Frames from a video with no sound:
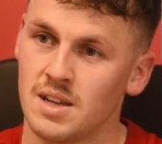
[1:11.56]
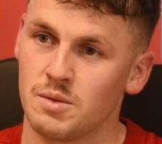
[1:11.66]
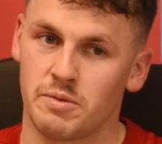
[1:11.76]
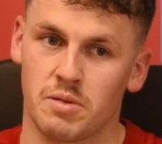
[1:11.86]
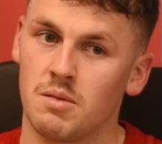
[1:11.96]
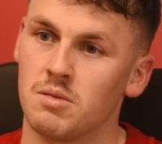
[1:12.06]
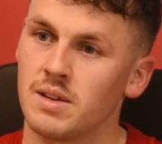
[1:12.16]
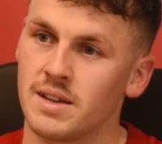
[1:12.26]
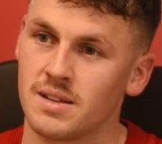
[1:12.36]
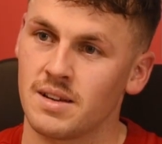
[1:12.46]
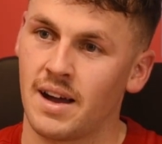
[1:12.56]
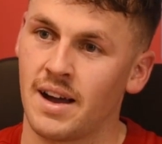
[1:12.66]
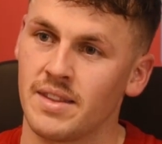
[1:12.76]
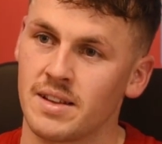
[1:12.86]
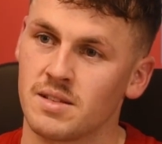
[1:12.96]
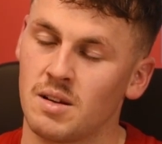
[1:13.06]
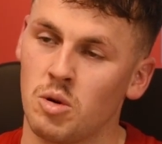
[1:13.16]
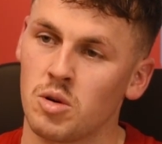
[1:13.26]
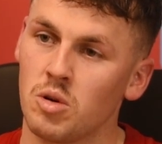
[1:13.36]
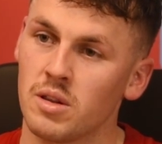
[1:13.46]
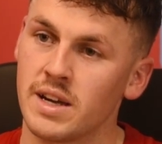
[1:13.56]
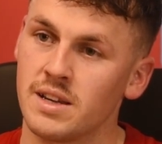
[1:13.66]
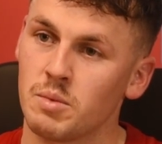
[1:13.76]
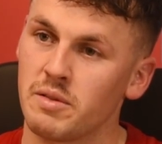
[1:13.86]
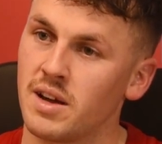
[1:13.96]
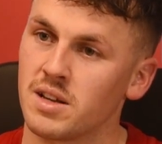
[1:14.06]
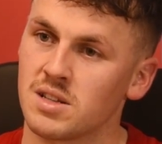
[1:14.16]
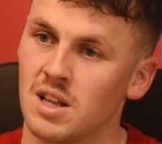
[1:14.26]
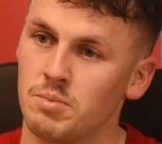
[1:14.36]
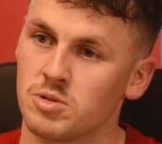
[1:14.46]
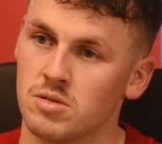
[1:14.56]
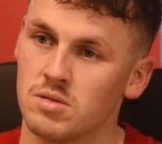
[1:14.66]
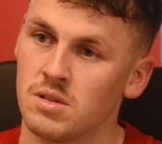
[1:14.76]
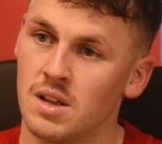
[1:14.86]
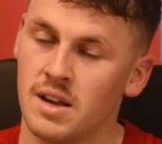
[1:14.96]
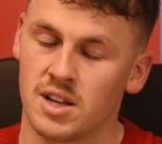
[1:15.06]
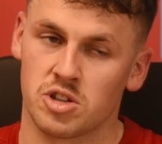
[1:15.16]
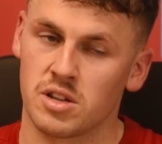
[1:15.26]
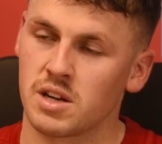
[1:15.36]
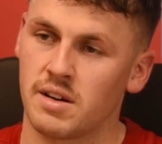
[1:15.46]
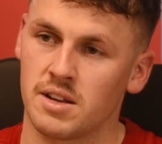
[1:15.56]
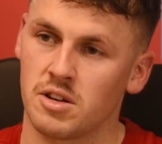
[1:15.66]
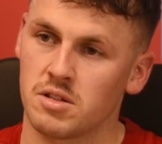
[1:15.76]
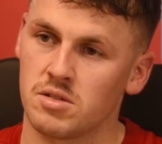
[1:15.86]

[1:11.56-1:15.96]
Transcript: we've probably had that a 1-goal lead and we've let it slip. So it's good to grind out the